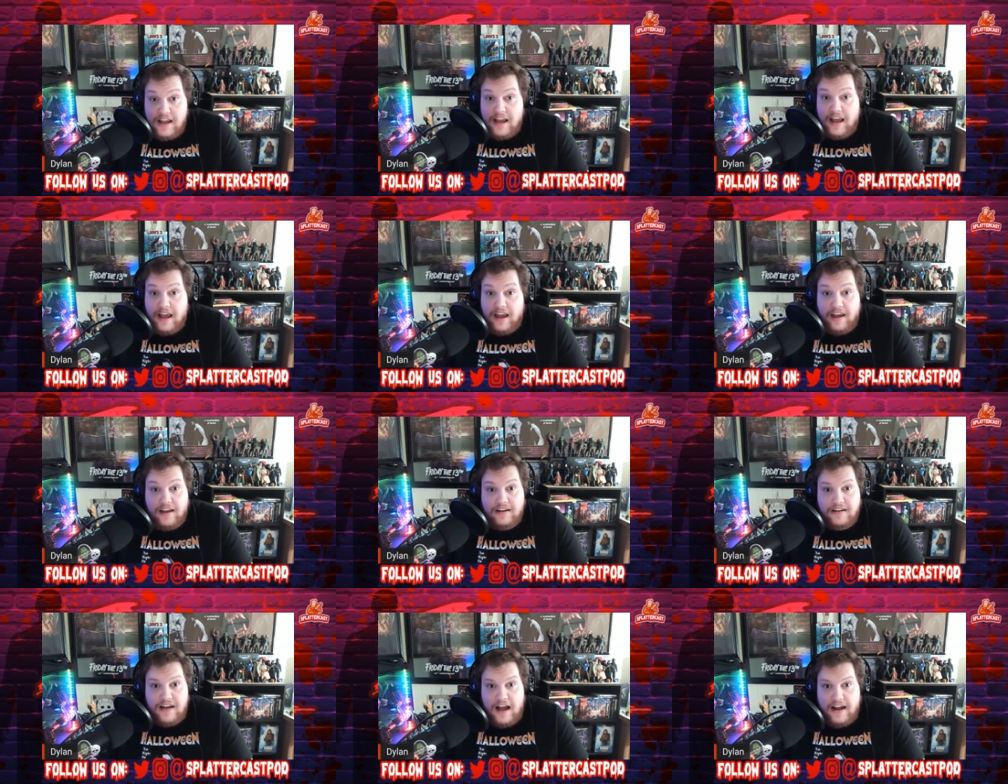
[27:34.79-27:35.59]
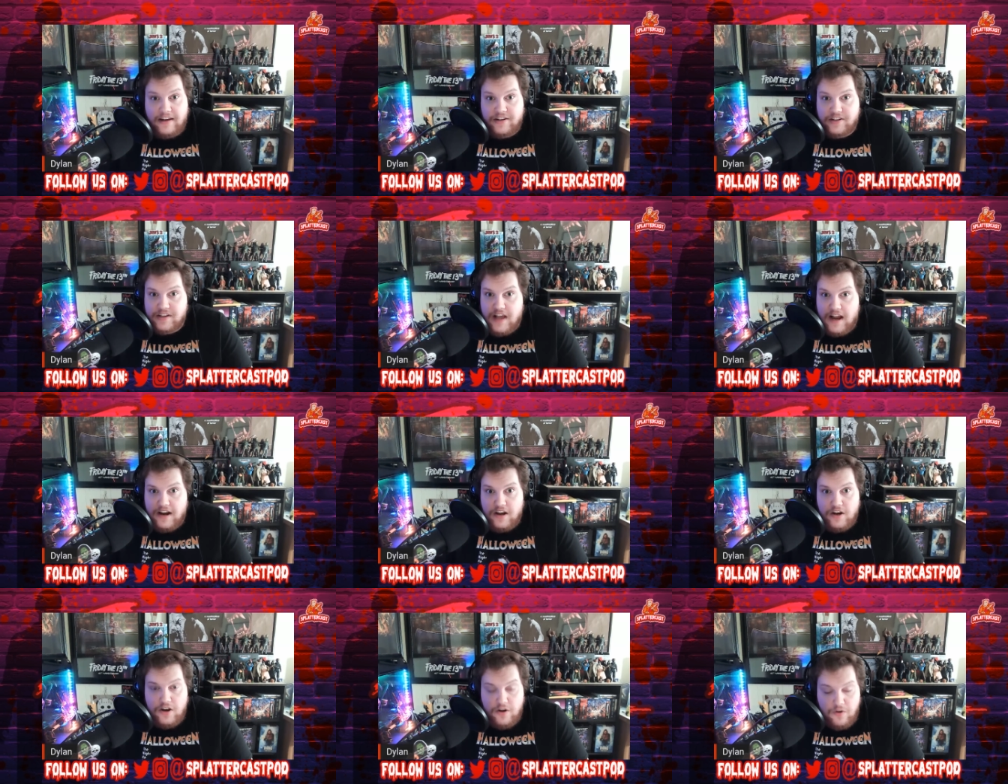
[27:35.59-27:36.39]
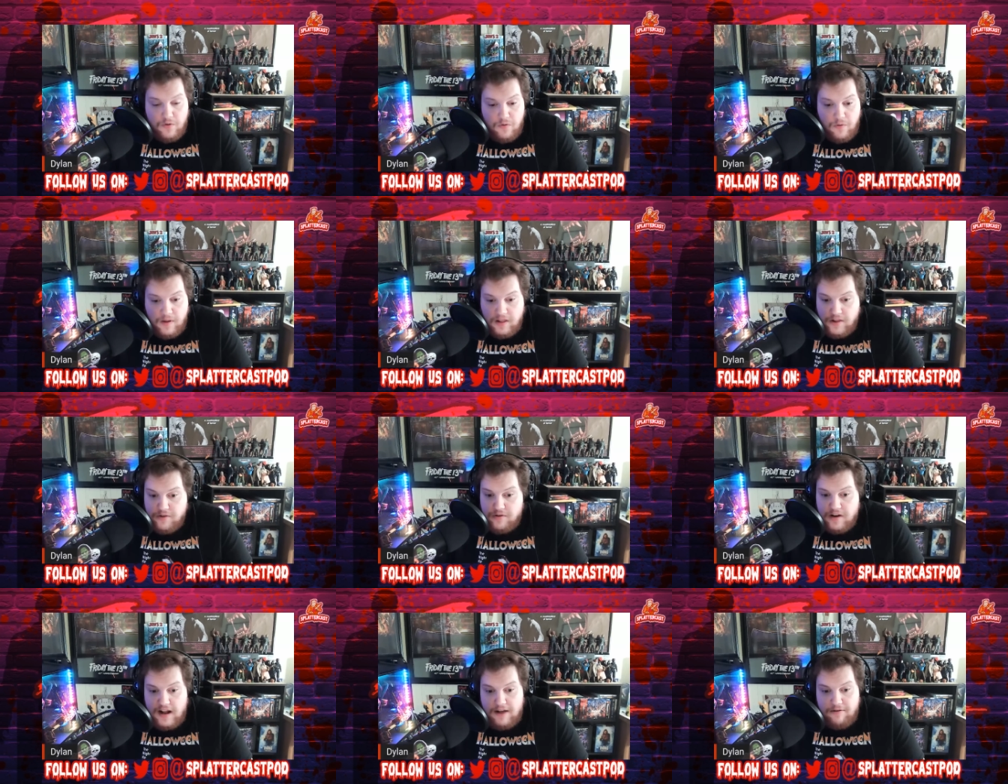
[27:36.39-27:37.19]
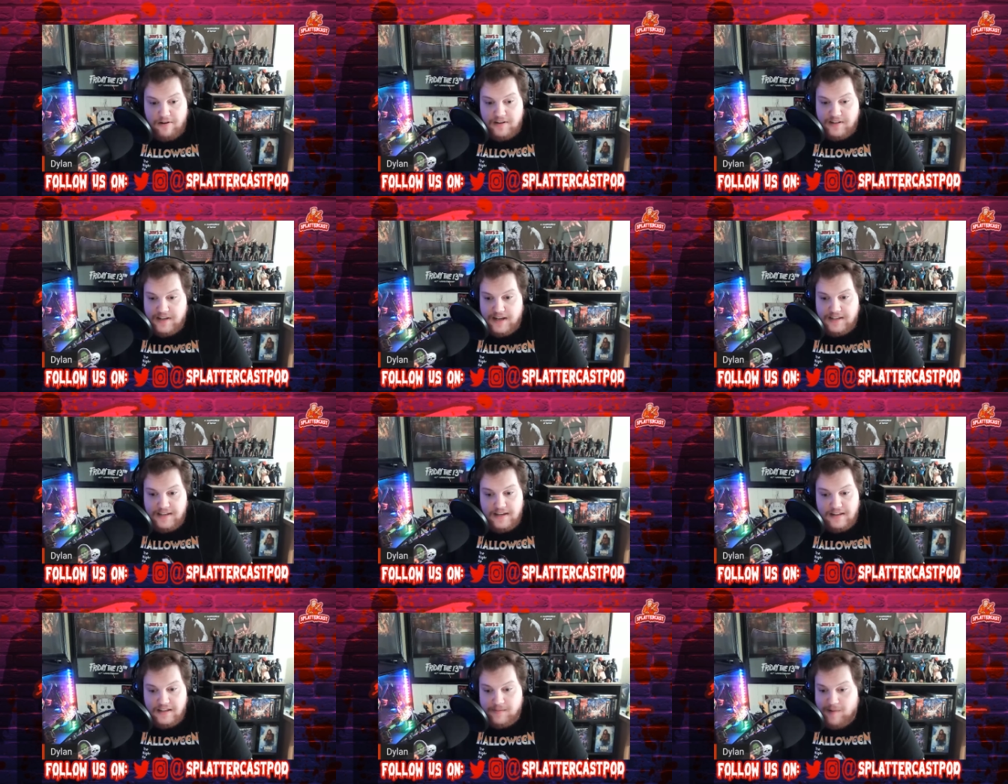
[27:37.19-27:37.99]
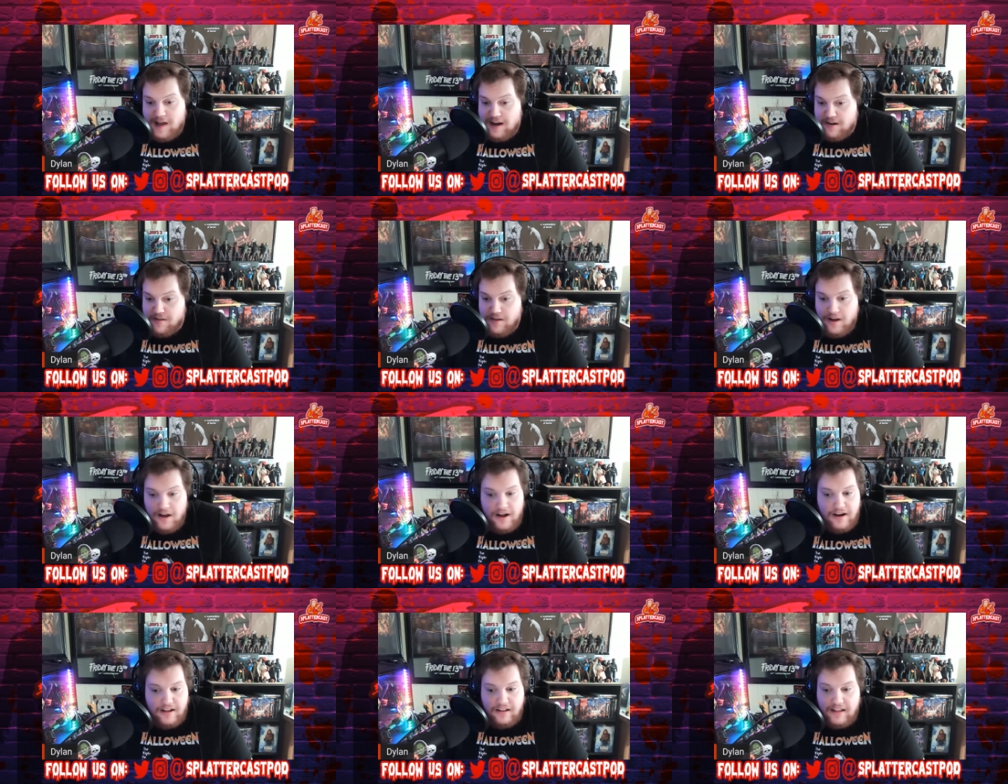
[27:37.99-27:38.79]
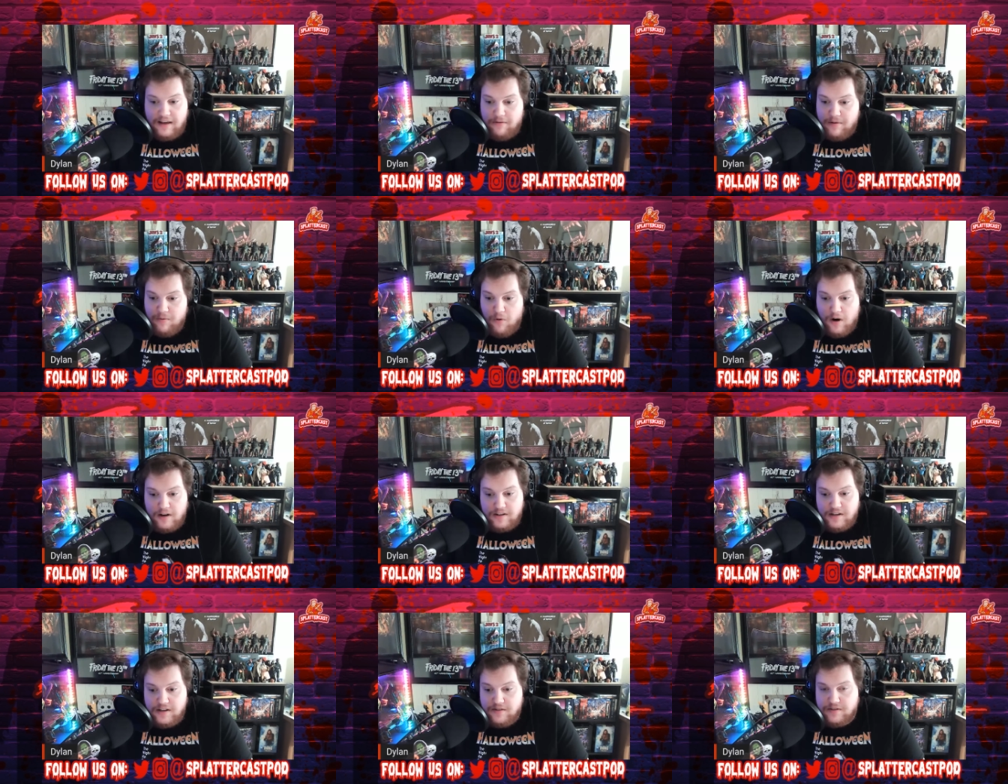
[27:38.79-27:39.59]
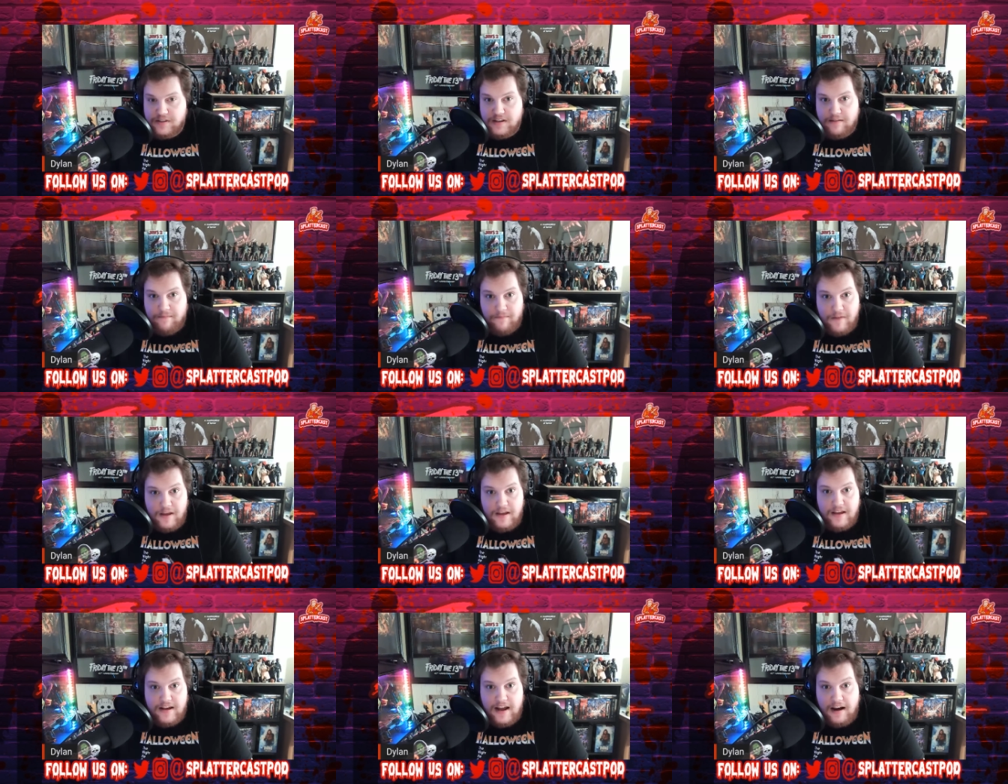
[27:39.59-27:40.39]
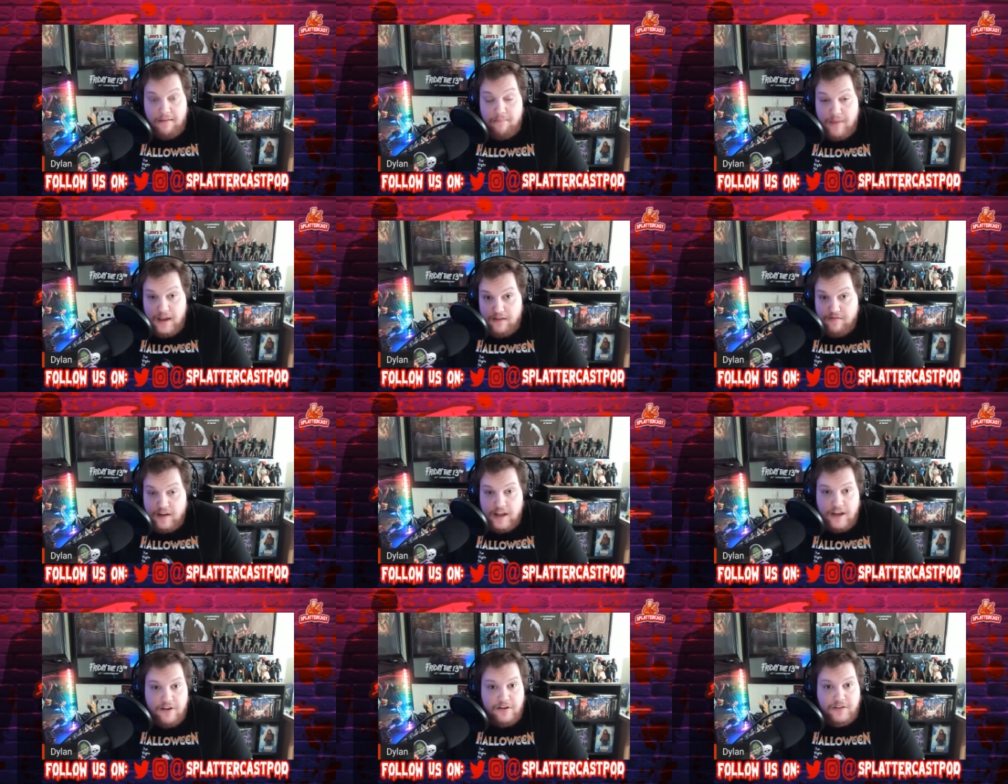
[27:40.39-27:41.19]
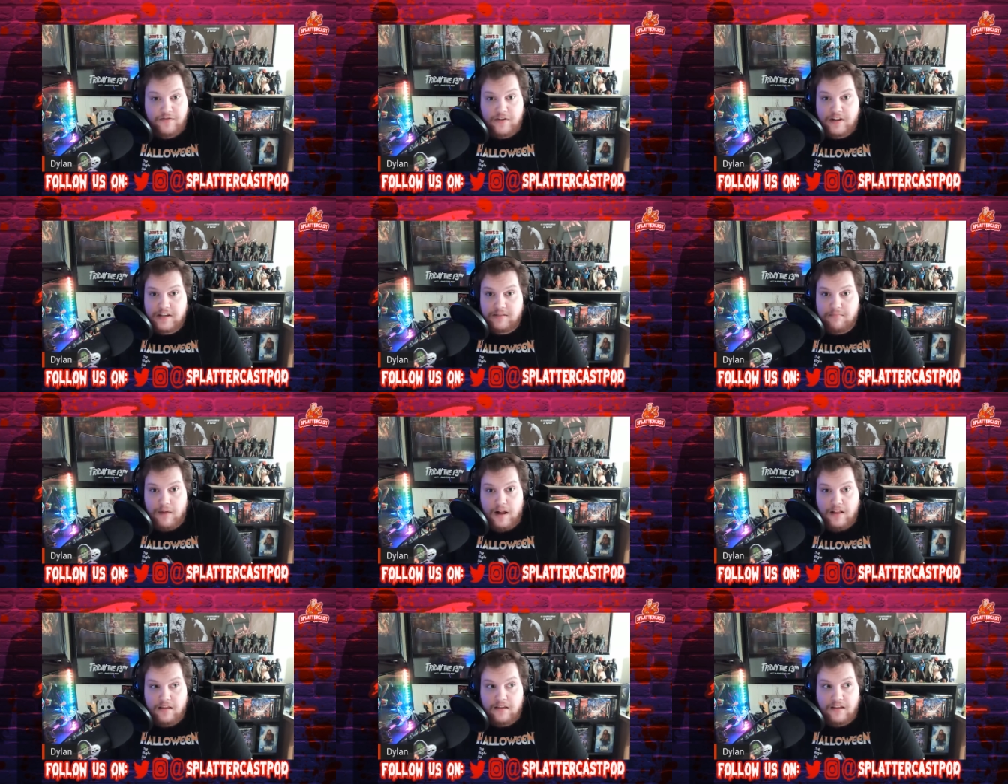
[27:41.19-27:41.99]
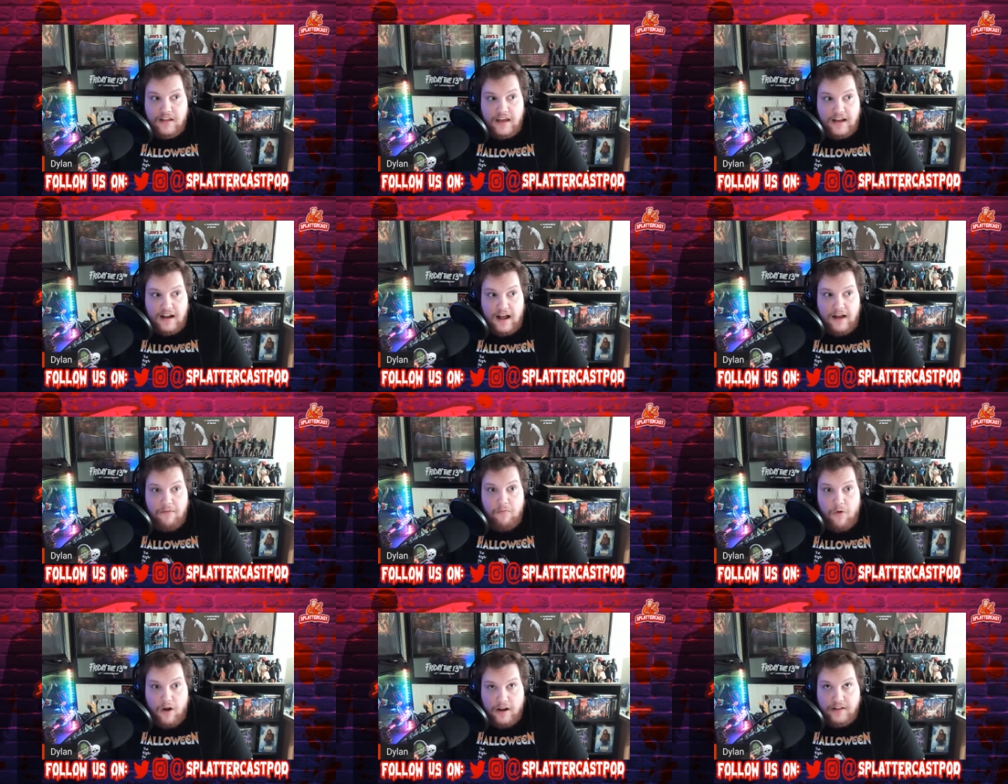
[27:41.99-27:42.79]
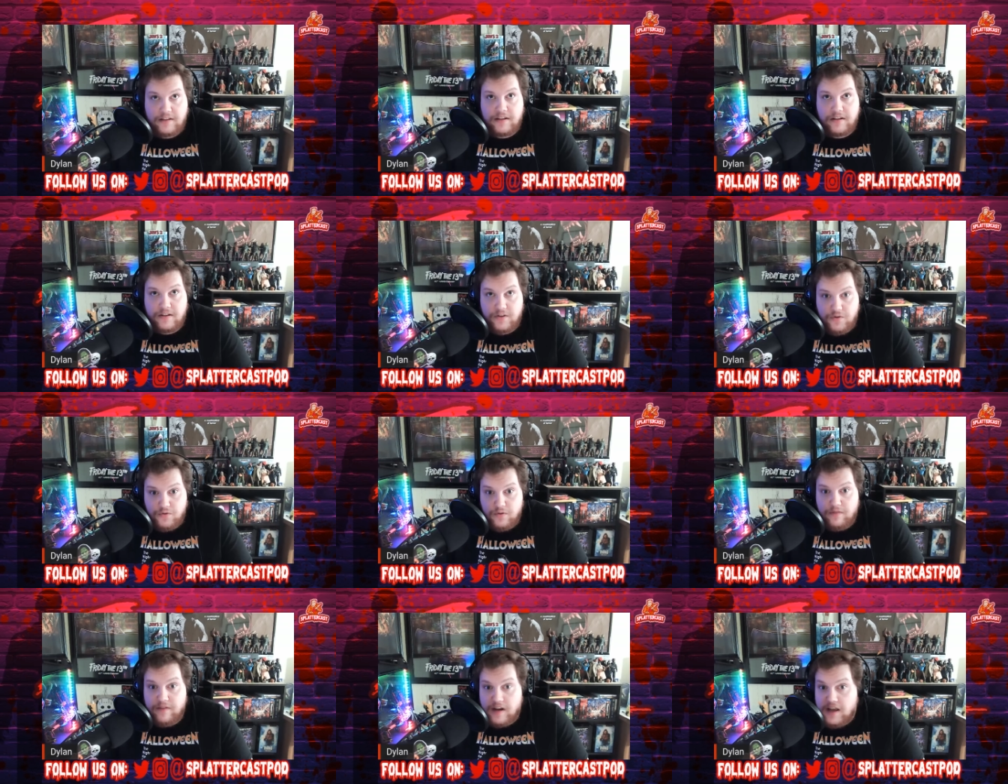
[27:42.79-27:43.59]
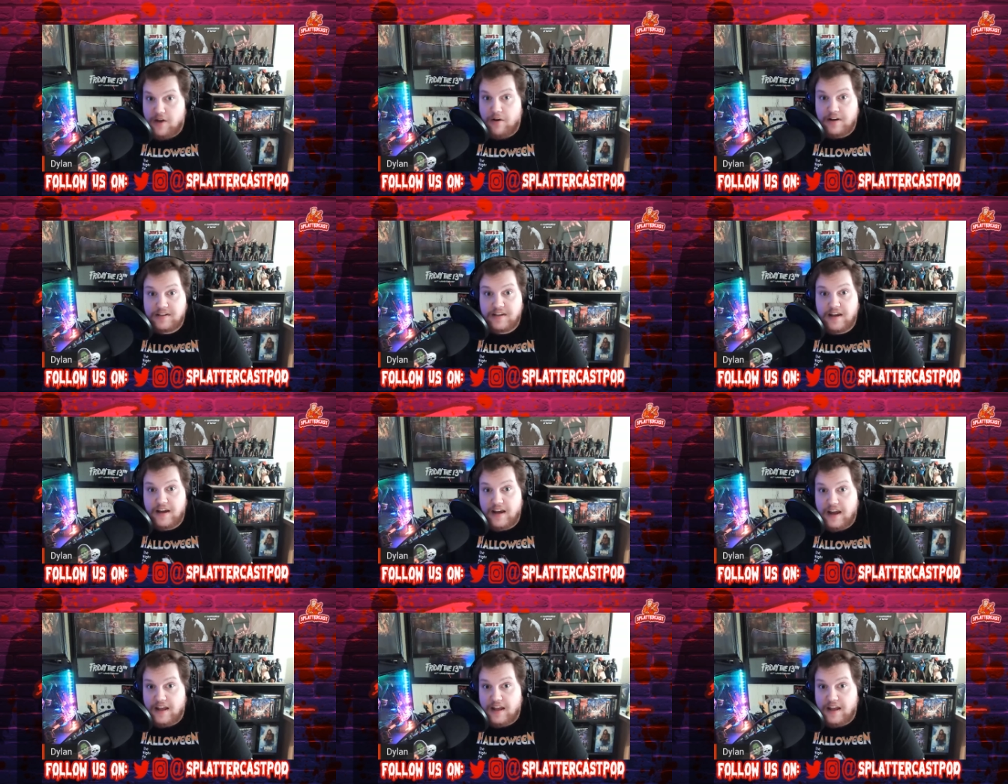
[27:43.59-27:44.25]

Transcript: And I just kind of knew when Luke and I were discussing the Splatterthon and that we wanted to do some kind of big videos for this month that I wanted to do a video essay.